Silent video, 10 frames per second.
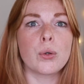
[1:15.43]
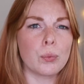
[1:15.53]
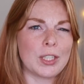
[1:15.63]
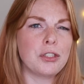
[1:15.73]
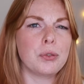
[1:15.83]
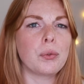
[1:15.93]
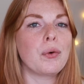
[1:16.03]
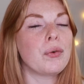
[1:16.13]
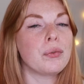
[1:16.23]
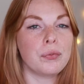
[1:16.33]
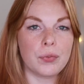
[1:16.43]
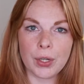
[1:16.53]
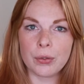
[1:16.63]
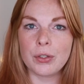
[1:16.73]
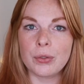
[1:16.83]
original
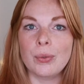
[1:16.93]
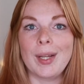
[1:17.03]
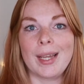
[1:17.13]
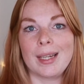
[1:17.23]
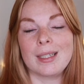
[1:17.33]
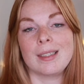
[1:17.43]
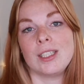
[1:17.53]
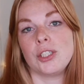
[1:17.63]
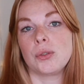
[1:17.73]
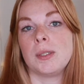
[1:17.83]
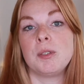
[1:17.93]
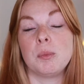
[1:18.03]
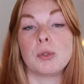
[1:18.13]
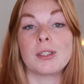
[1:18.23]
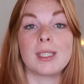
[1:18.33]
value in the
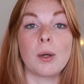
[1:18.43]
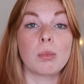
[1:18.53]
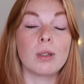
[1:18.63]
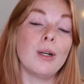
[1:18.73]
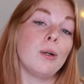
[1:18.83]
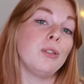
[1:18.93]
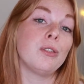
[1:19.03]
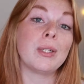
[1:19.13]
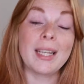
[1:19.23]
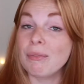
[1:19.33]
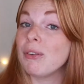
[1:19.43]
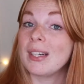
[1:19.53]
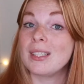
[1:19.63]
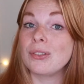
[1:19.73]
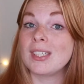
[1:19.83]
description box down below. So if
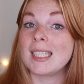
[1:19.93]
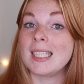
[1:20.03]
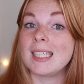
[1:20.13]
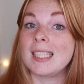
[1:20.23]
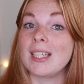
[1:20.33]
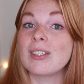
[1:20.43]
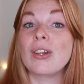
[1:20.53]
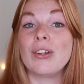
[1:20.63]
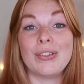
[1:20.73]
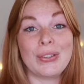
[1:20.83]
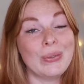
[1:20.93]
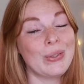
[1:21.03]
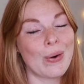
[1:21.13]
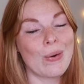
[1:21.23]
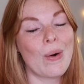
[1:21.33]
you're interested in that,
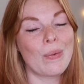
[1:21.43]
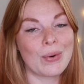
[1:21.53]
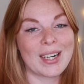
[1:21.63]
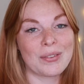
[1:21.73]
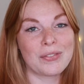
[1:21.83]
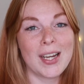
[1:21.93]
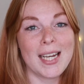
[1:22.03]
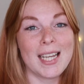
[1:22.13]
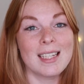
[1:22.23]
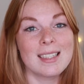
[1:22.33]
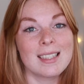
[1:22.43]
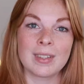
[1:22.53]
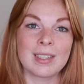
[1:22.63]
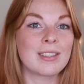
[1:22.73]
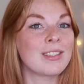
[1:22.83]
you know where to find it.
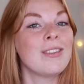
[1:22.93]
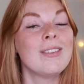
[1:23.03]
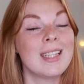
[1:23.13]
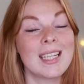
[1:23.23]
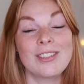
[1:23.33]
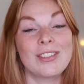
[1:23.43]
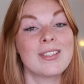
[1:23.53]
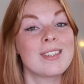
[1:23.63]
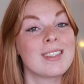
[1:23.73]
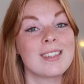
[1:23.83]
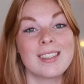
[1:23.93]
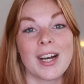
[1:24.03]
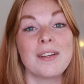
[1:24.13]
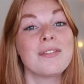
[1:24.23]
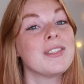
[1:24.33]
So let's just
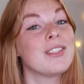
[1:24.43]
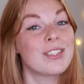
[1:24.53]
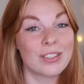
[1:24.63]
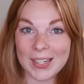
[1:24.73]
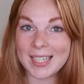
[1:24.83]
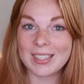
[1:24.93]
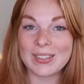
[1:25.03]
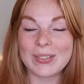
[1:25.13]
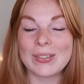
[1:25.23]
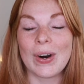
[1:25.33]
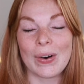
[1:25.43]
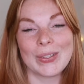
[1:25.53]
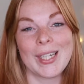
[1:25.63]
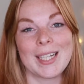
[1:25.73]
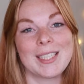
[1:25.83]
dive straight into
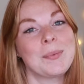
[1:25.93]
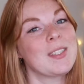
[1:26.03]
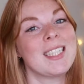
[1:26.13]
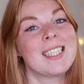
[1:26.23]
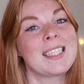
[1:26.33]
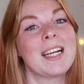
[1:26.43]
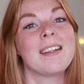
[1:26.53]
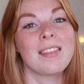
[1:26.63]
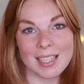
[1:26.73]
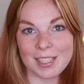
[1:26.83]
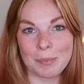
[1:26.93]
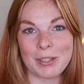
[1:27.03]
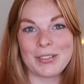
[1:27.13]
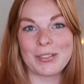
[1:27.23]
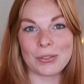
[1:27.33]
all the items inside this
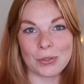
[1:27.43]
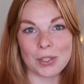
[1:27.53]
month's